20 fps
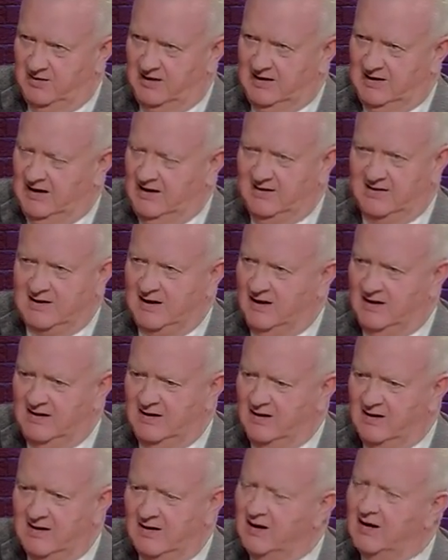And he said,
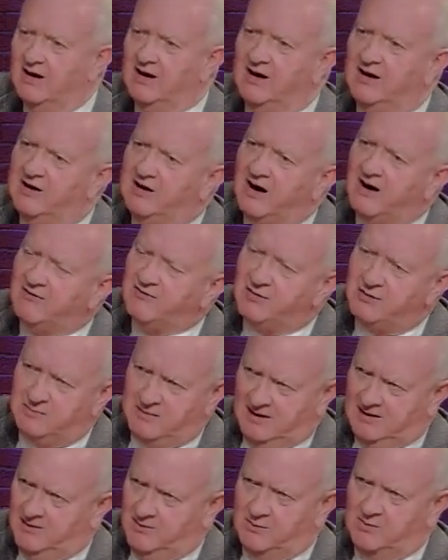
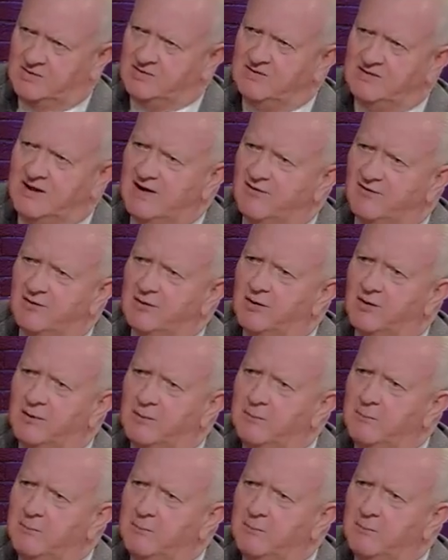government was never